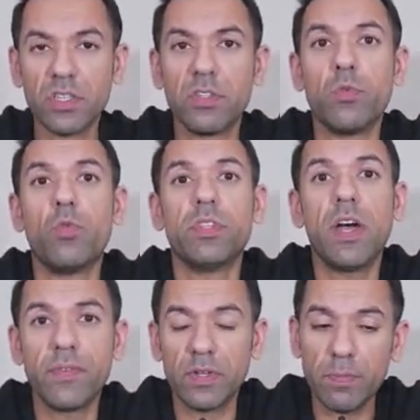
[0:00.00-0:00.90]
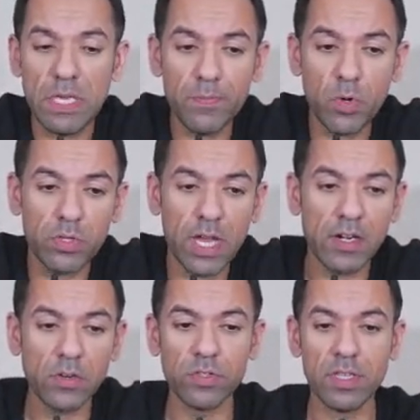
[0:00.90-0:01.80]
the other people that are
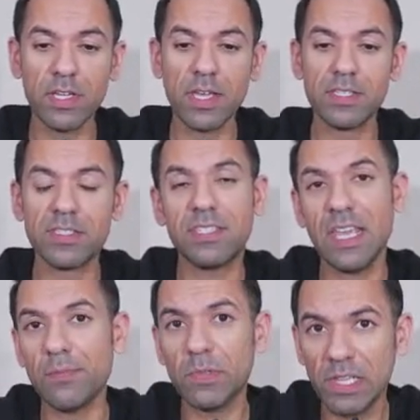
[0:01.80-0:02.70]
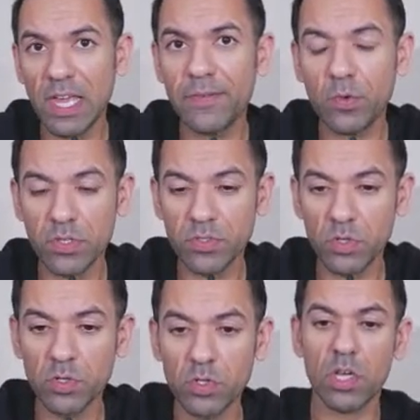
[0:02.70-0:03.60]
on the same level as
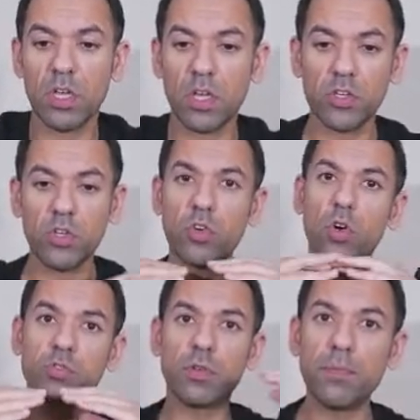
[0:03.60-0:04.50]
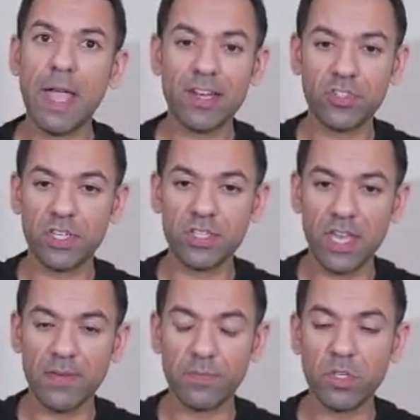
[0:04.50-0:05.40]
you. You're also managing
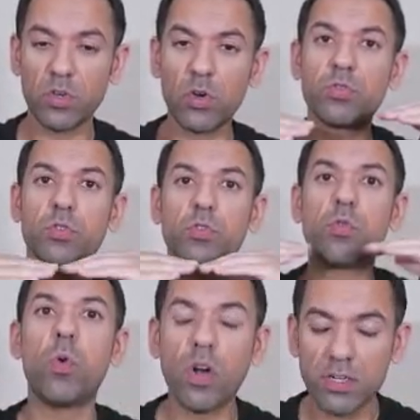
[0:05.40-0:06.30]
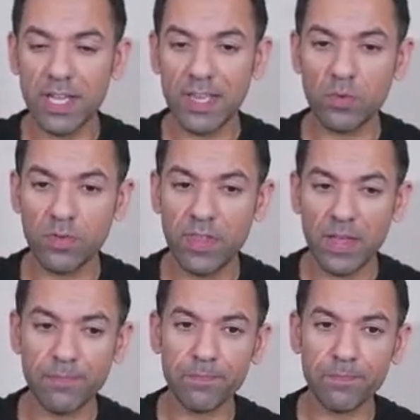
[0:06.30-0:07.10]
them. You're also coordinating with them.